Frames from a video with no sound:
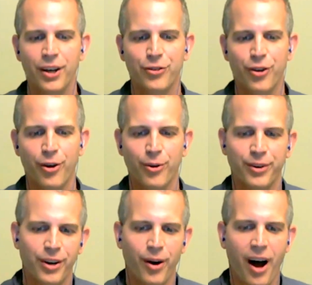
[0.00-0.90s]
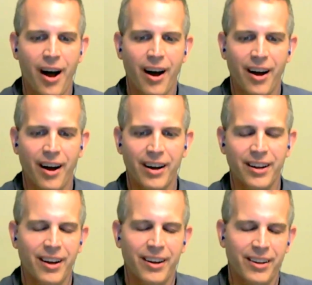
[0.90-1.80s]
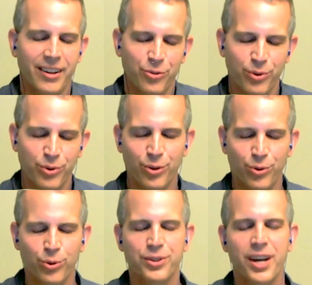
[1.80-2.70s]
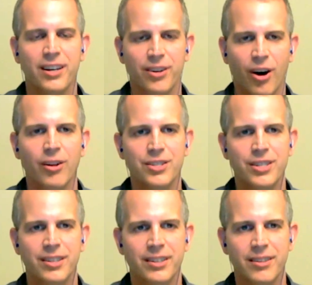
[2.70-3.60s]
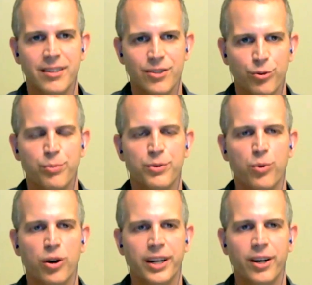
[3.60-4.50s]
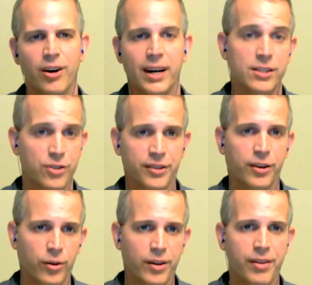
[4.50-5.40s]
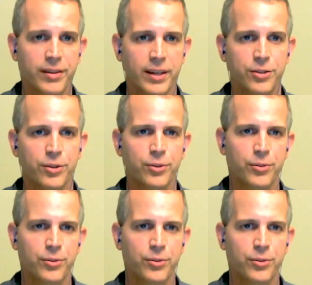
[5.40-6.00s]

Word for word: So, you know, it's really cool technology that this group is working on, and it's not the only thing they do.